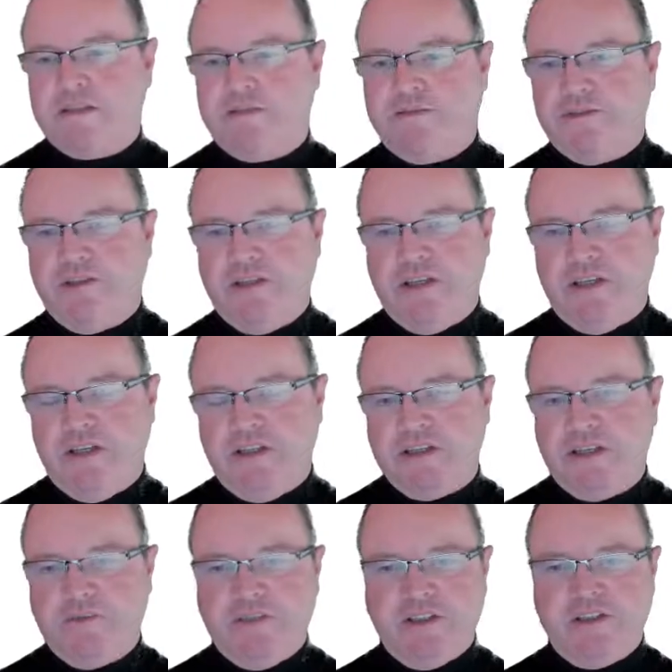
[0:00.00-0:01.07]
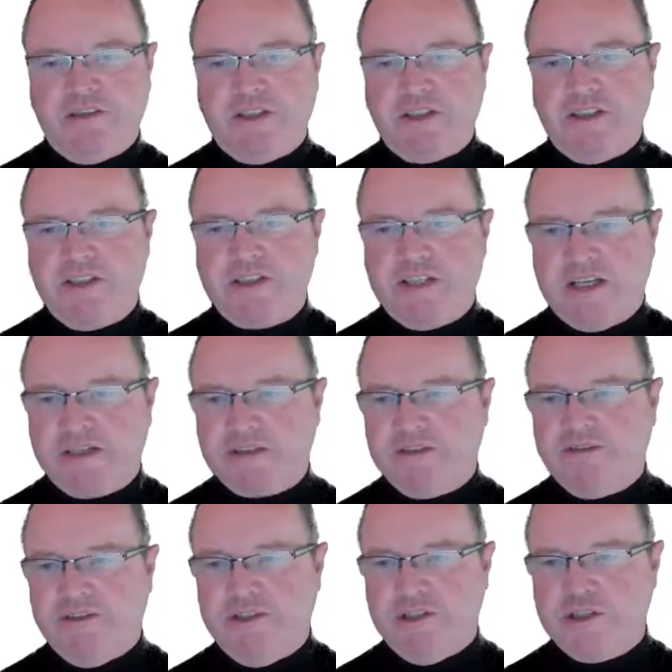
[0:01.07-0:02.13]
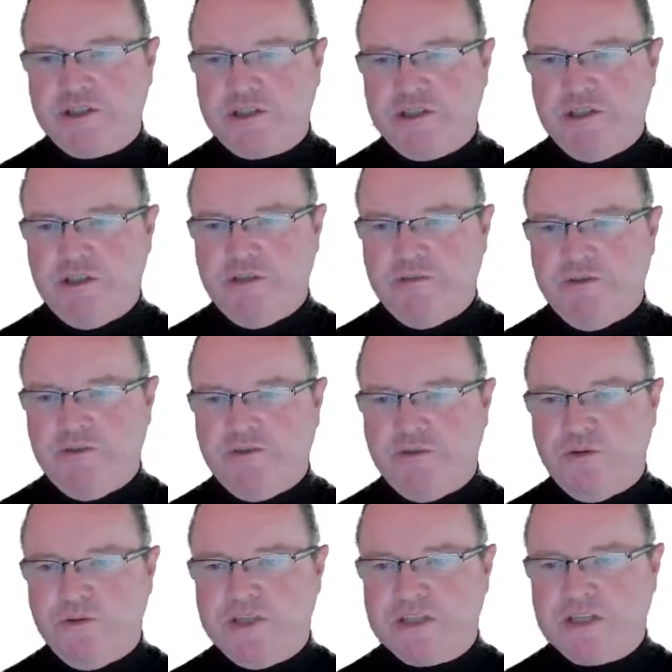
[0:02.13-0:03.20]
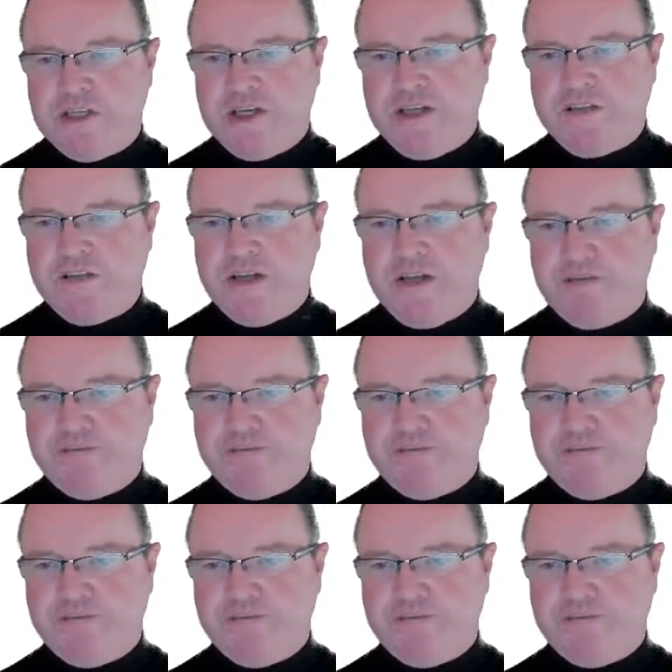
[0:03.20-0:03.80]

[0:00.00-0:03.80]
for the 10 millisecond attack to finish before we start that.